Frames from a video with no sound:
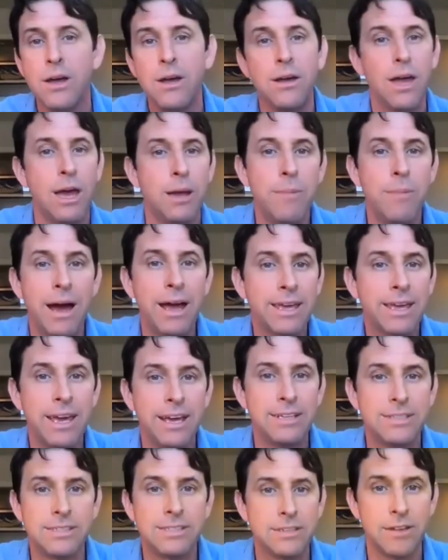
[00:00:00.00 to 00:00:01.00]
In my
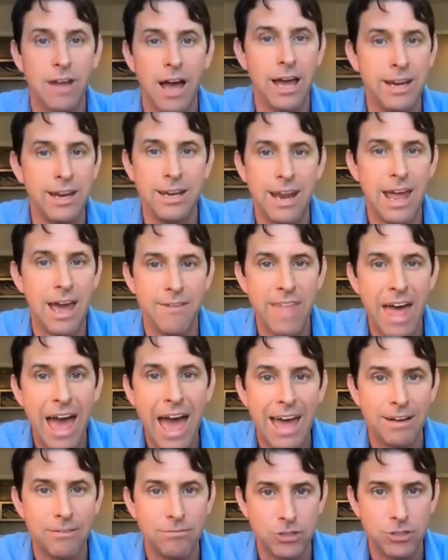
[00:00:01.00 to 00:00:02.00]
case, I didn't have
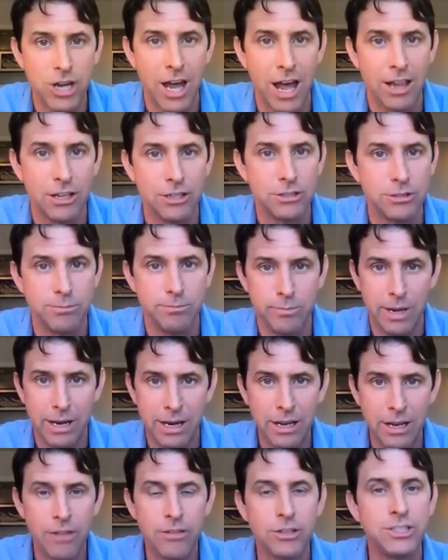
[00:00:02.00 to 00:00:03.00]
that challenge.
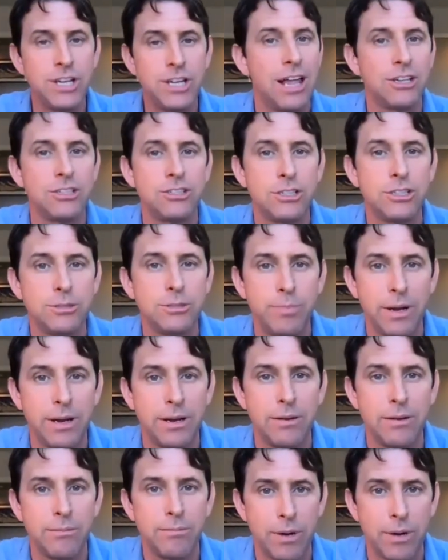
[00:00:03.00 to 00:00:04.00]
Many other challenges,
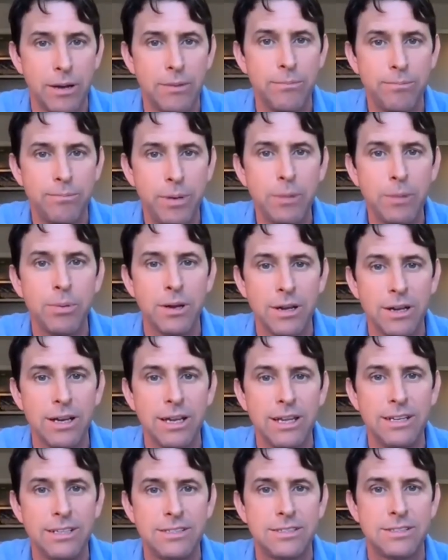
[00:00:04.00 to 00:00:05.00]
but people at
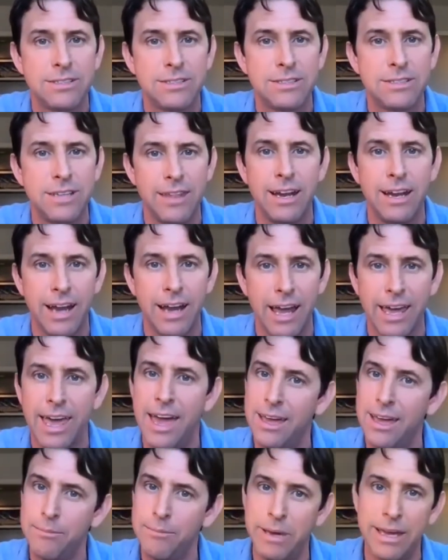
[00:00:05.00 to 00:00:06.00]
least said that, like,
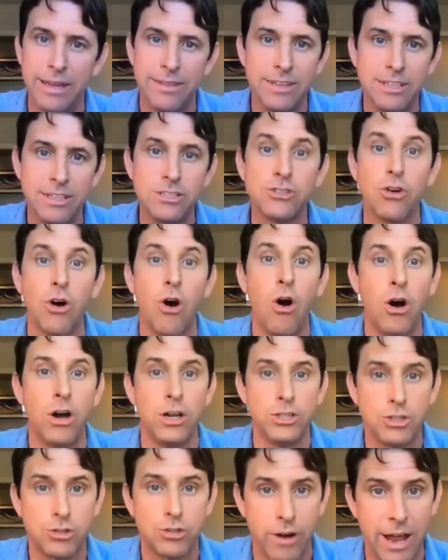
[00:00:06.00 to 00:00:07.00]
hey, man, this is
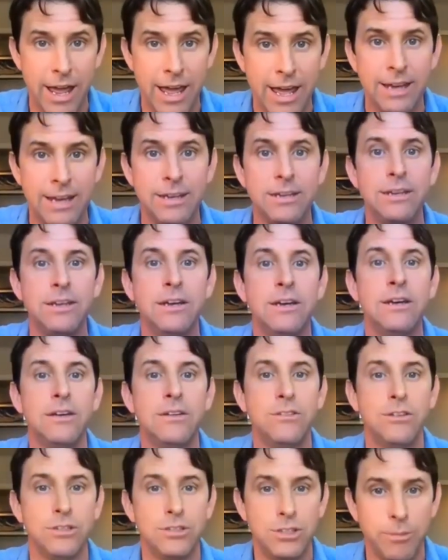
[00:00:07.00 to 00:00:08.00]
on trend.
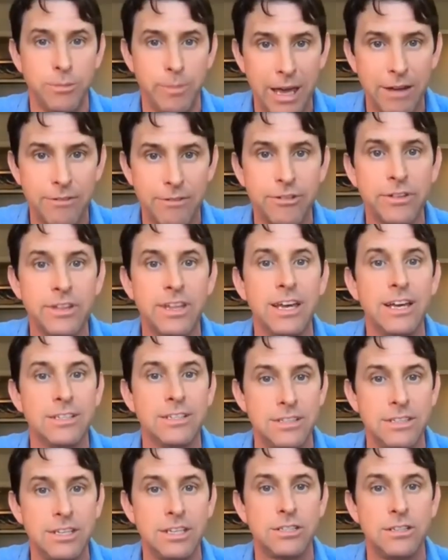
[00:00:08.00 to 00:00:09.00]
There's demand for
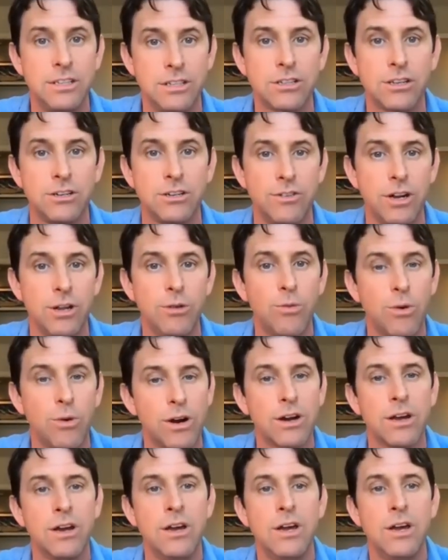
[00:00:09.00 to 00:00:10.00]
this. This could really
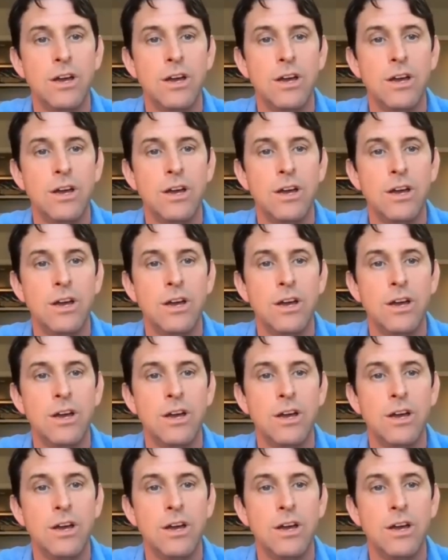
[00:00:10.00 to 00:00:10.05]
work.